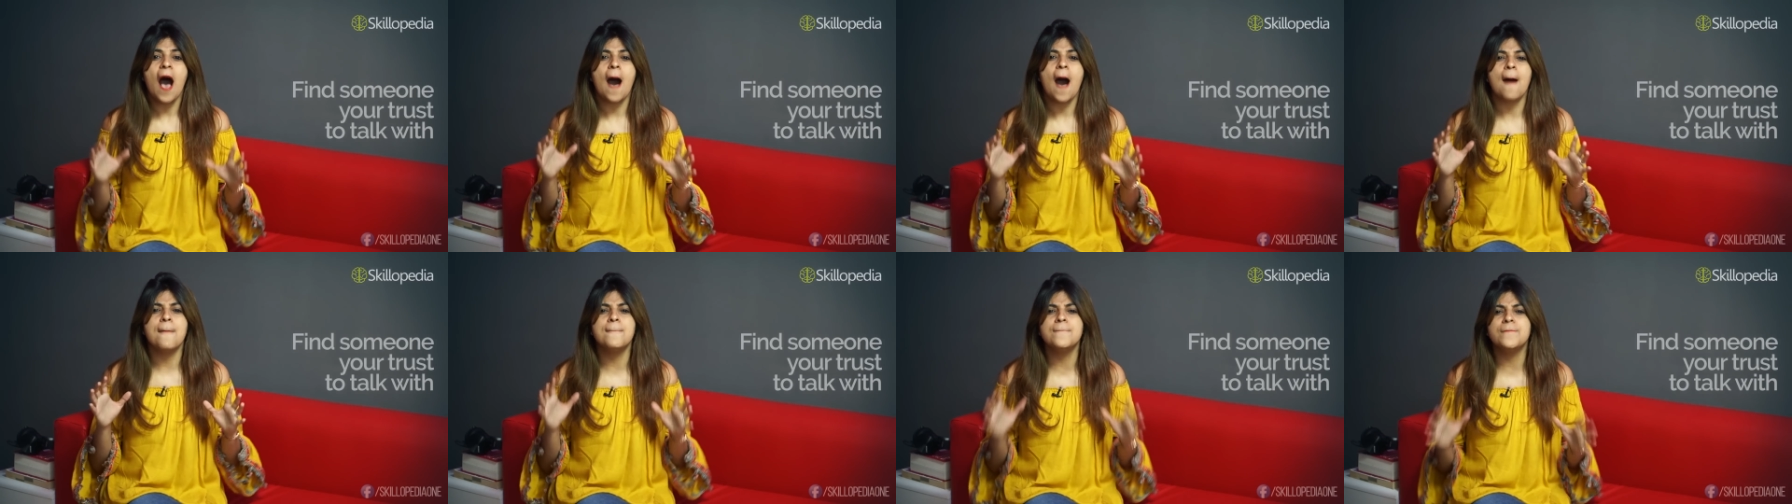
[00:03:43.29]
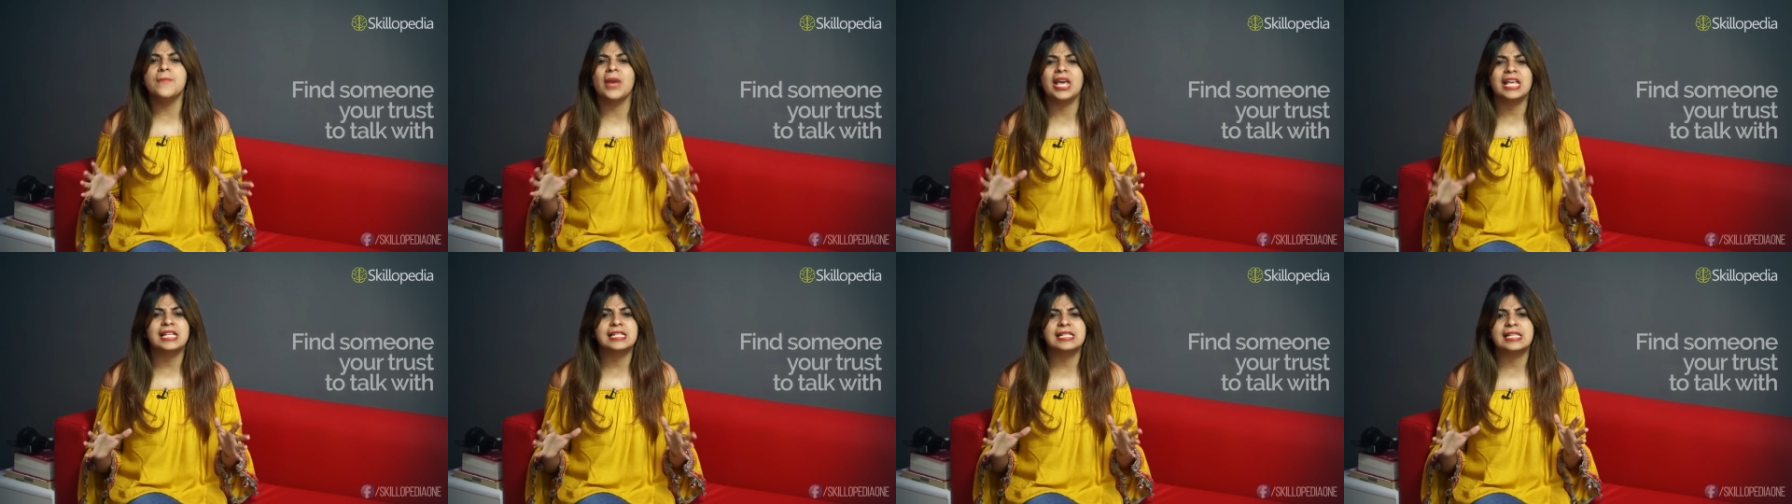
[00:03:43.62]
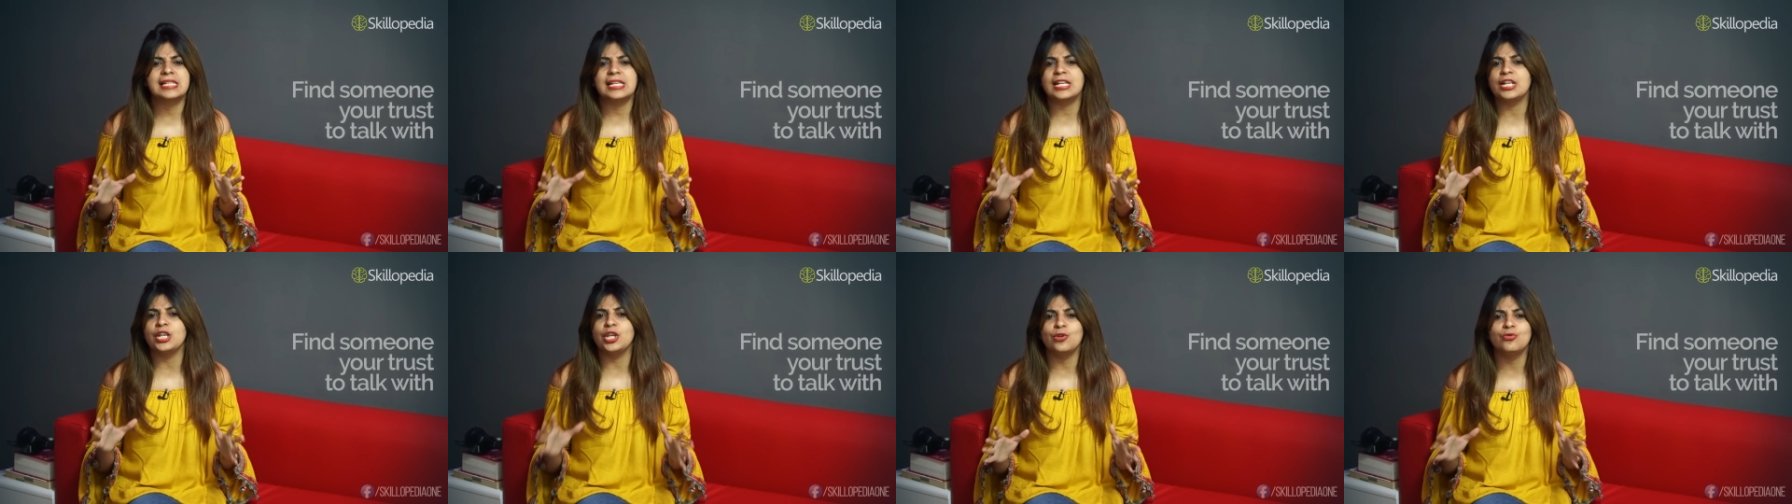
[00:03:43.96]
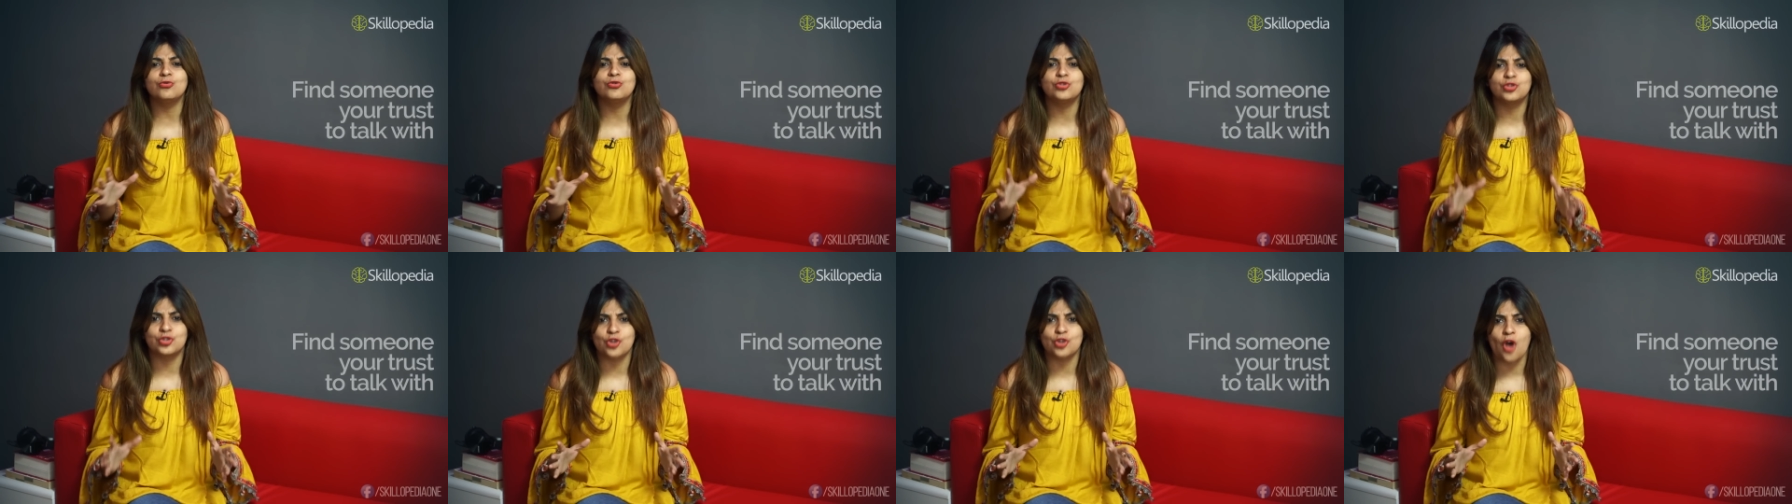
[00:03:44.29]
amazing
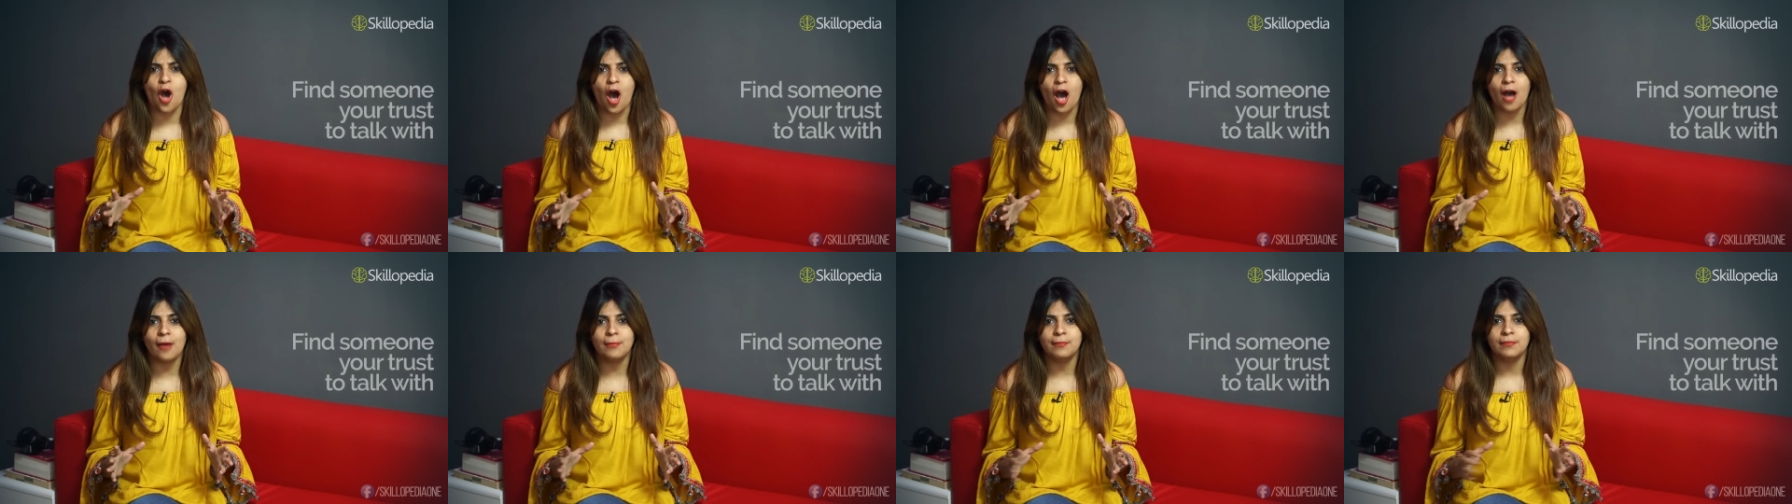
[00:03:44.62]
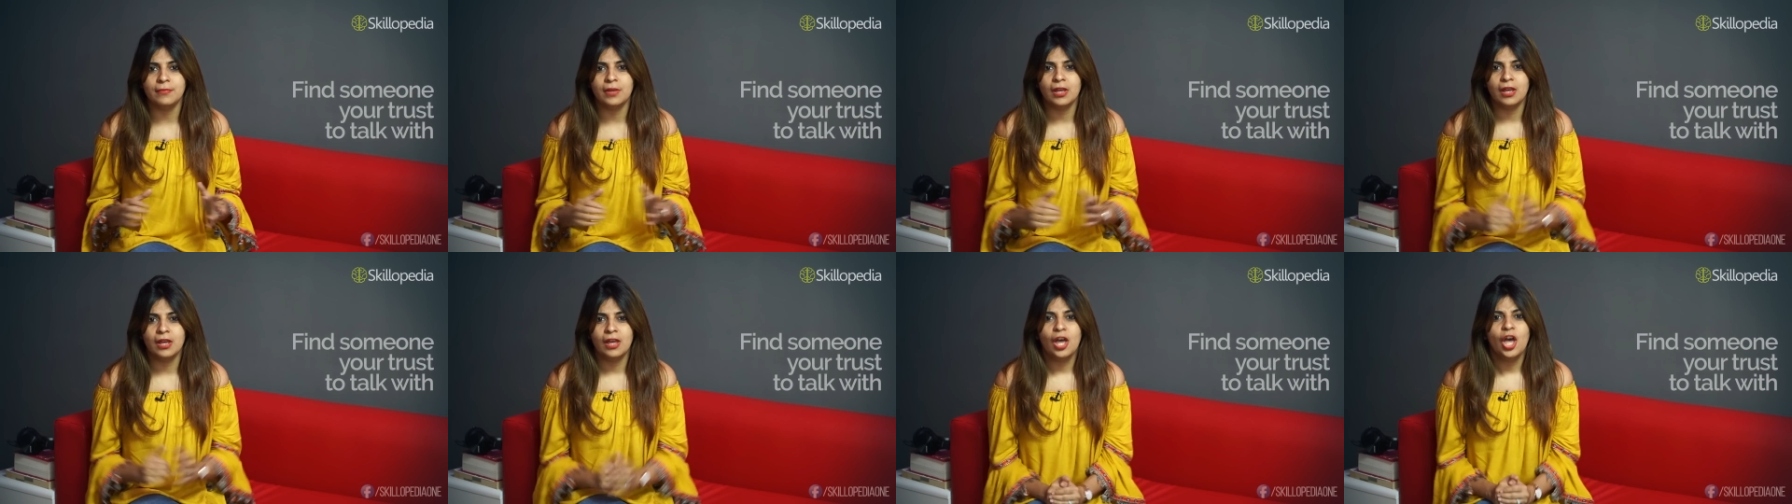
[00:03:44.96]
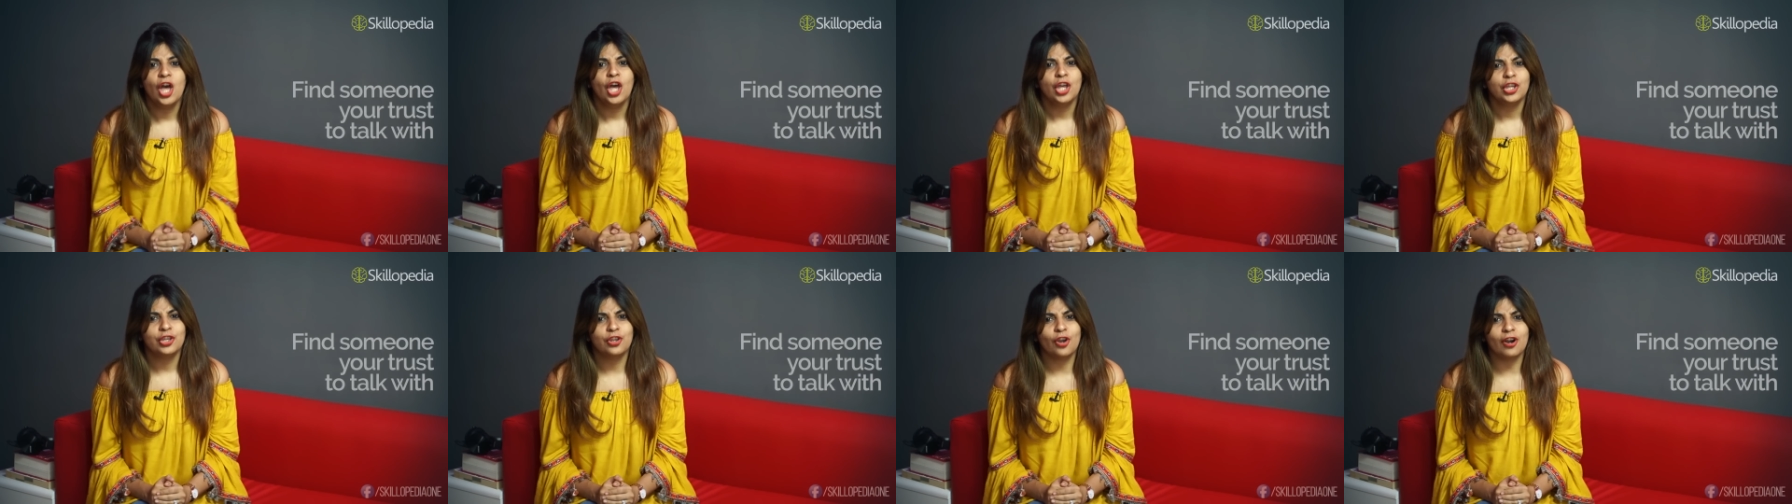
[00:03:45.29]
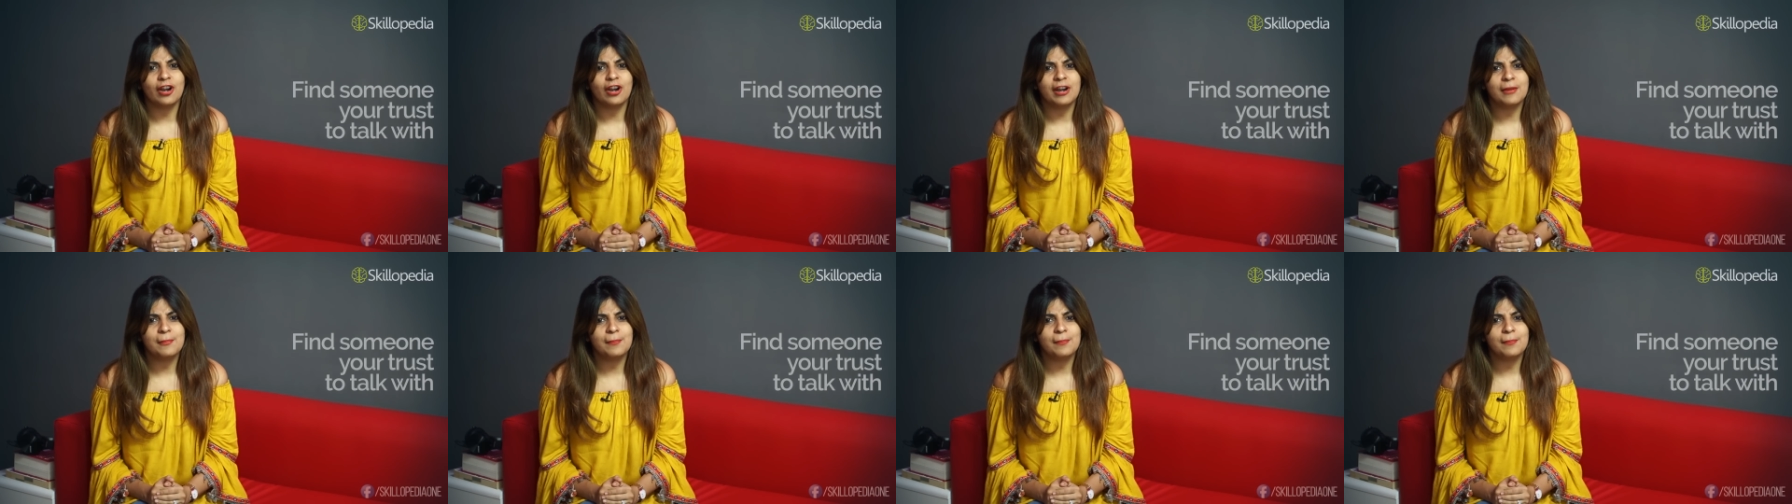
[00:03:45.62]
new job, your